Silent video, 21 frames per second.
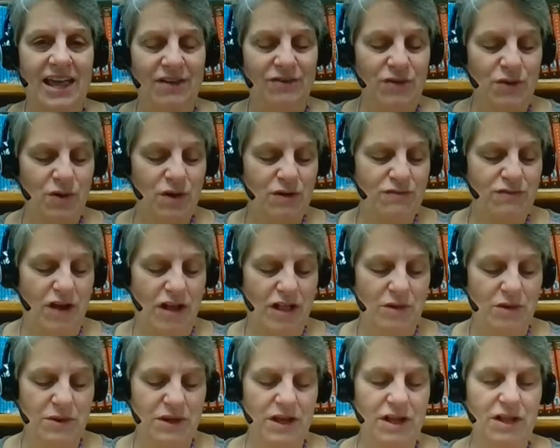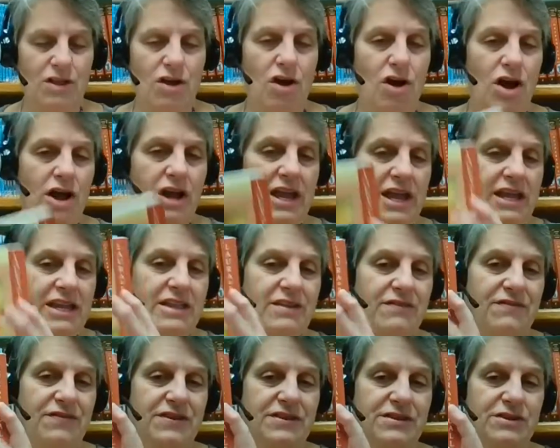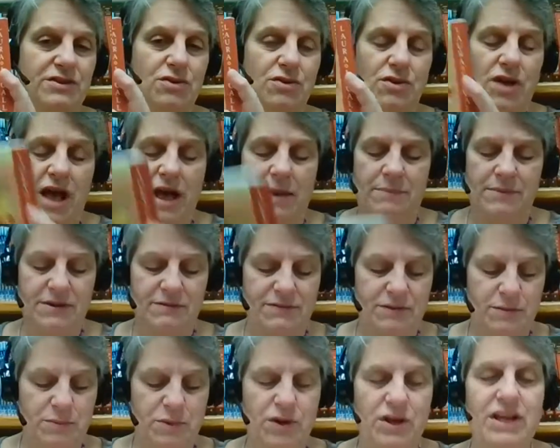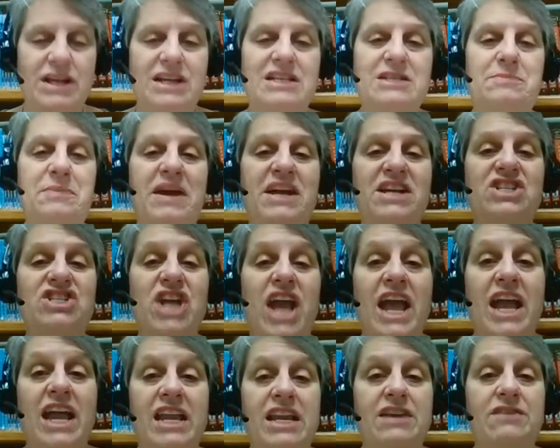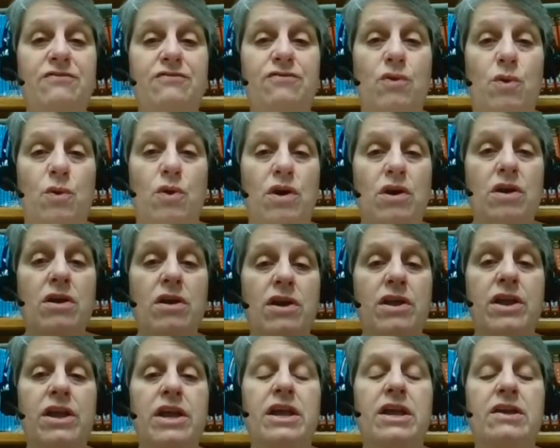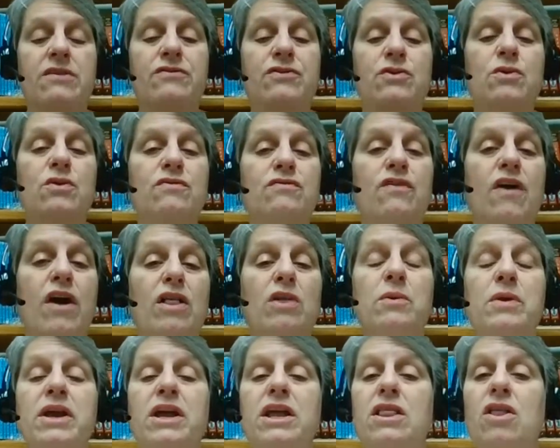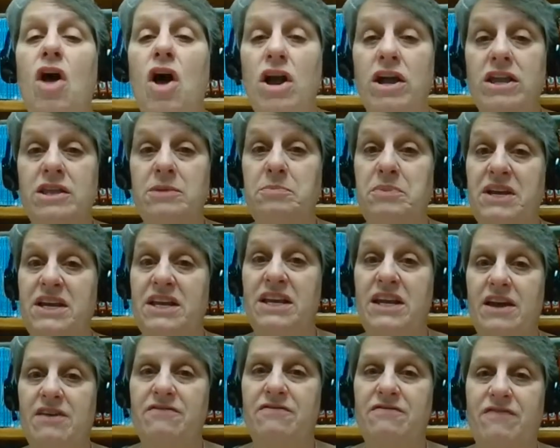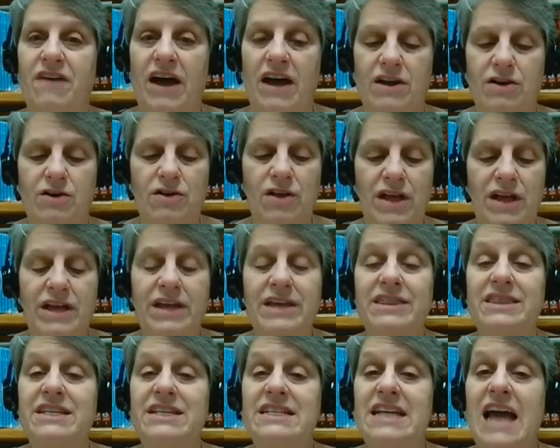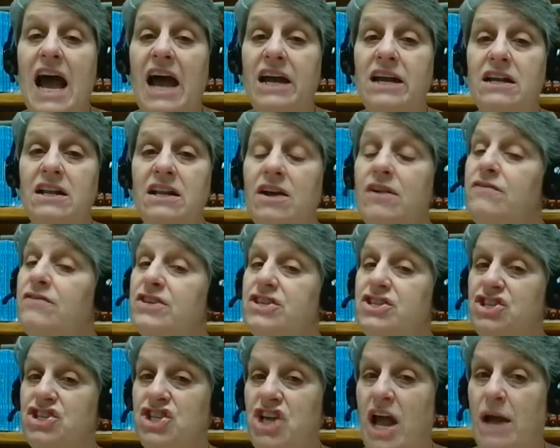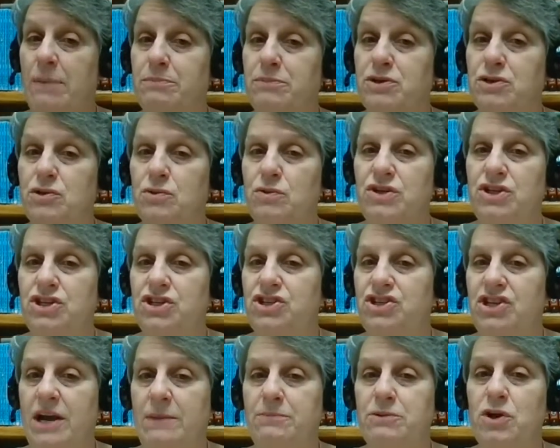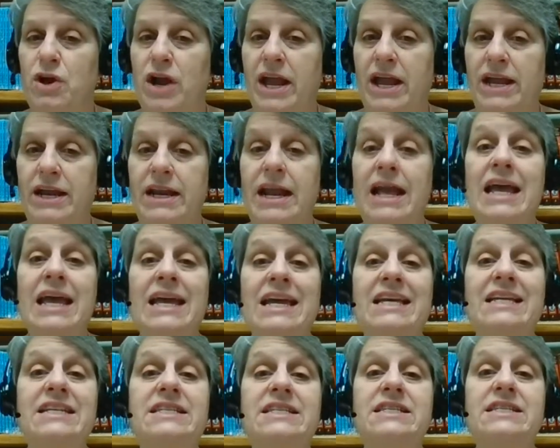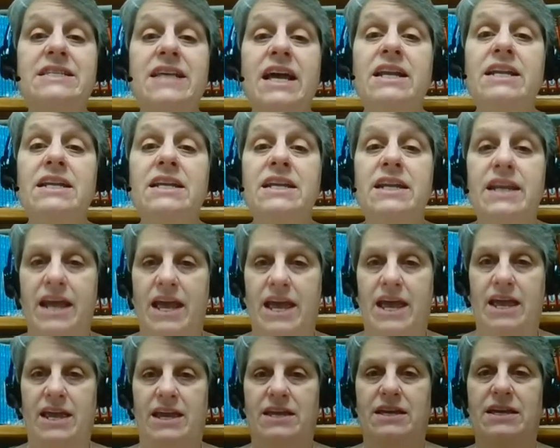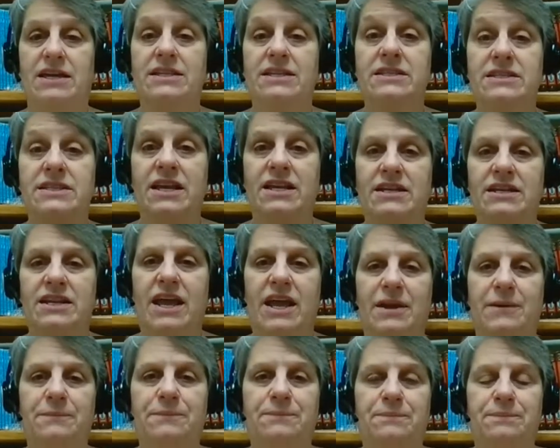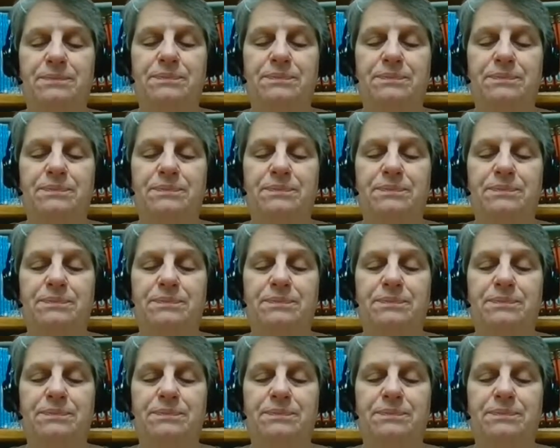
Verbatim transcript: If you are following along in the physical copy of the book, it is page 84. If you are following along in the PDF file, the title of this chapter, which is chapter 8, is Sunday. Sunday.